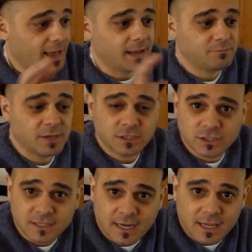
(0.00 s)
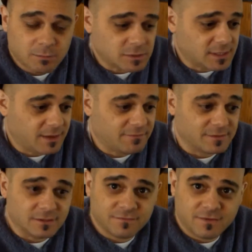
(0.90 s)
Adaptations that animals have
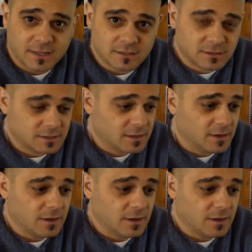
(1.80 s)
for defense,